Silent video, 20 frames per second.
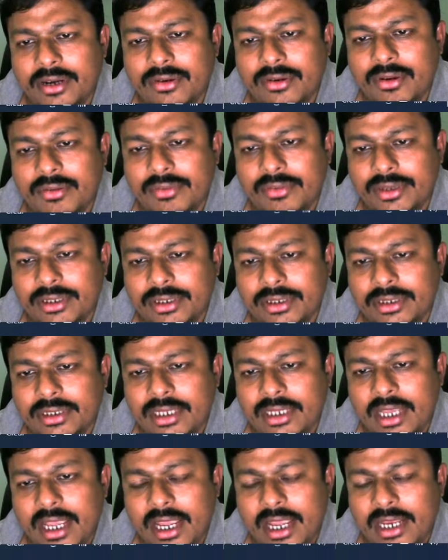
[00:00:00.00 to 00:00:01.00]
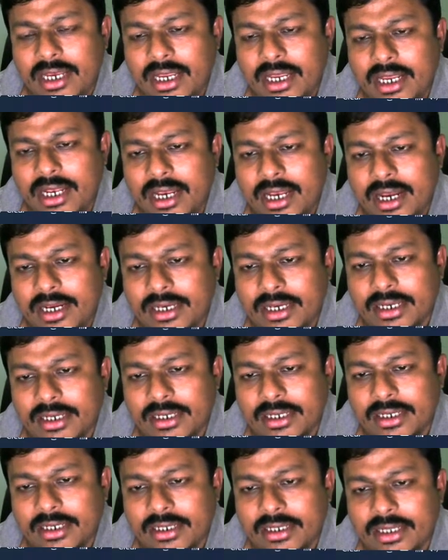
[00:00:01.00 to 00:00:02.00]
commas. Any letter
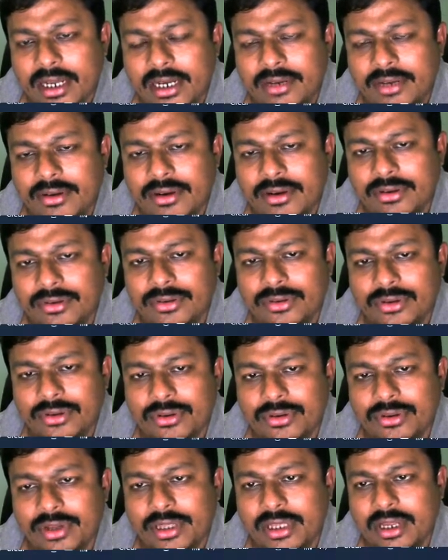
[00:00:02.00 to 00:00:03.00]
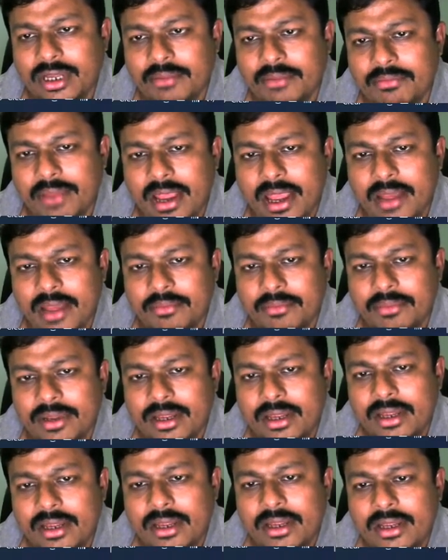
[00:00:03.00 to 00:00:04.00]
that you want to show in the map,
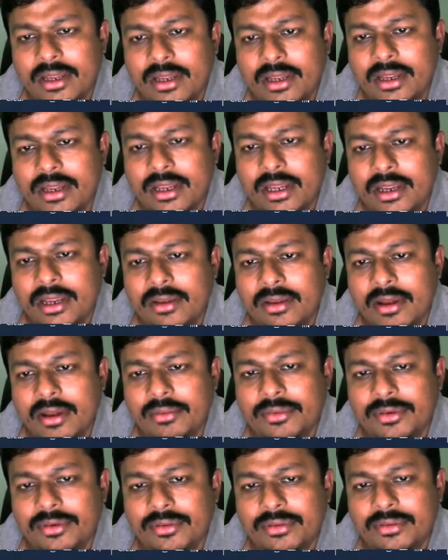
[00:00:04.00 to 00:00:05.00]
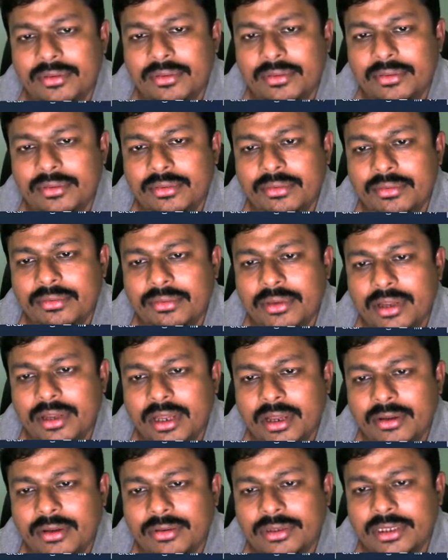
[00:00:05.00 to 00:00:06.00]
you have to
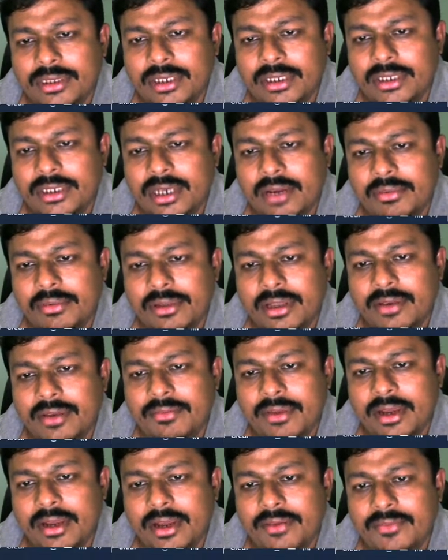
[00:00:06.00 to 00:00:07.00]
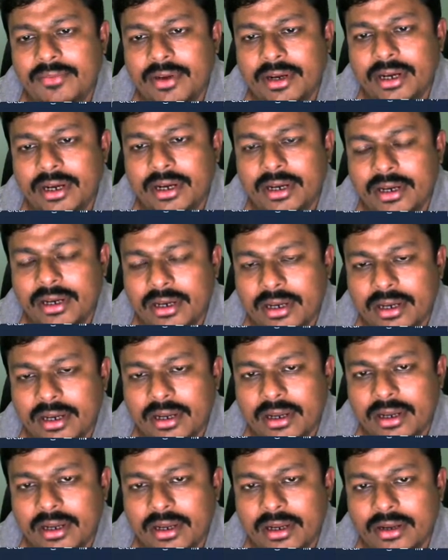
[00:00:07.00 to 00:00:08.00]
use this double inverted
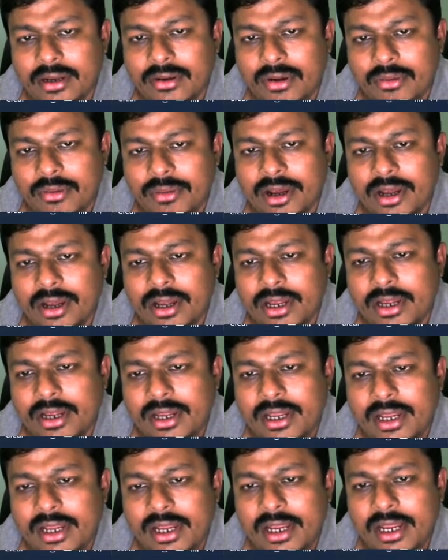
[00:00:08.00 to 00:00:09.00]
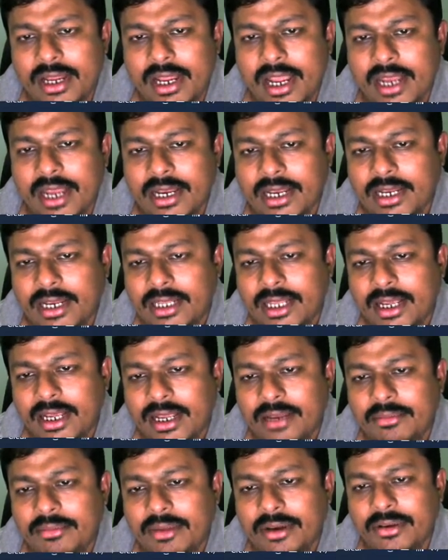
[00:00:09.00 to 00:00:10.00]
comma, and anything in
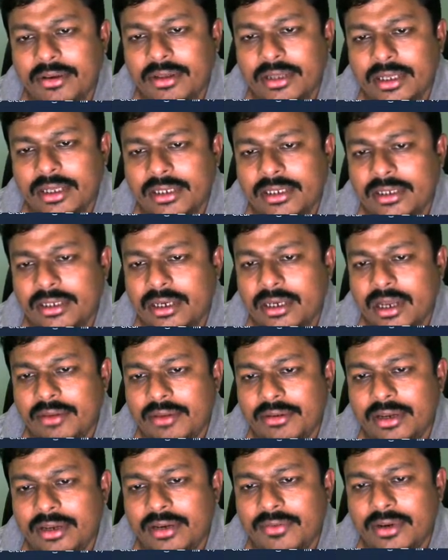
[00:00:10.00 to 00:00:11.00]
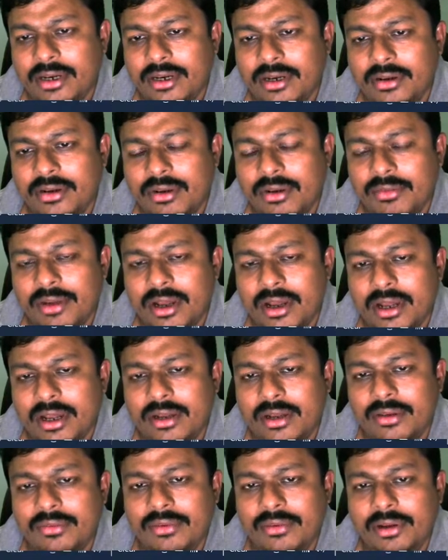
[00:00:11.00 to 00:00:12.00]
between this double inverted comma
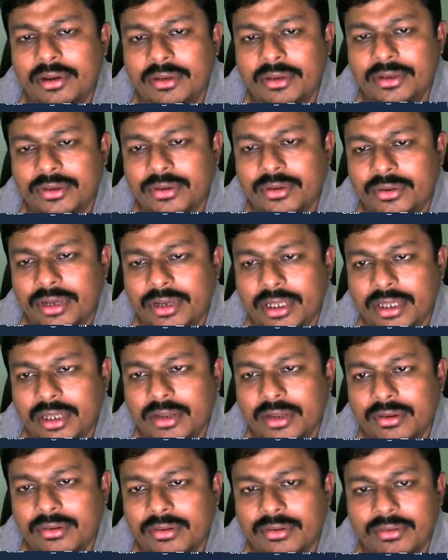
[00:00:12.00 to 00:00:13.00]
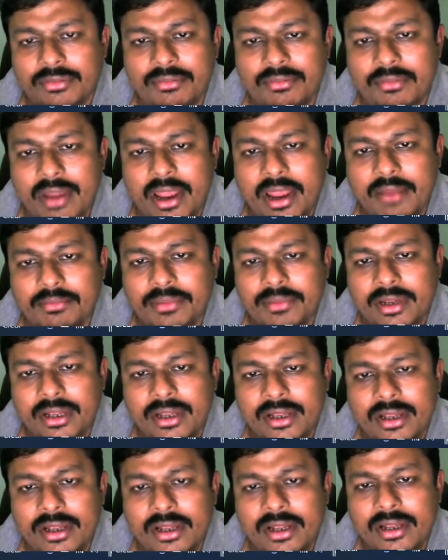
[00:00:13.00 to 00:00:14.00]
will be shown in your map.
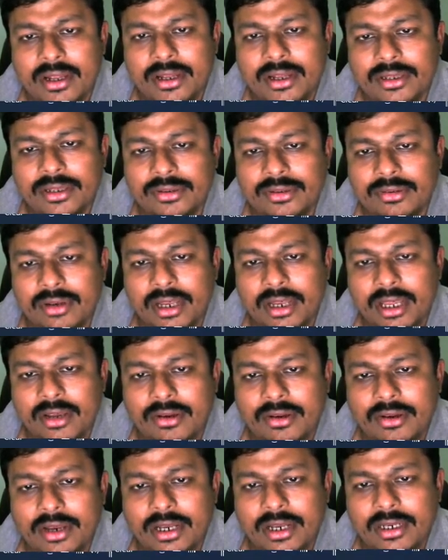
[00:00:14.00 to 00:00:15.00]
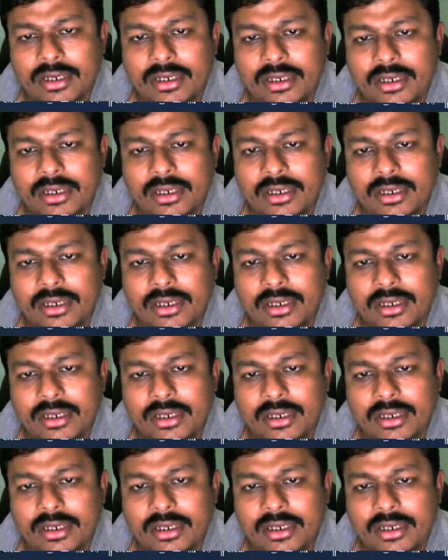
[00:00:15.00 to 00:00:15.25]
So click on it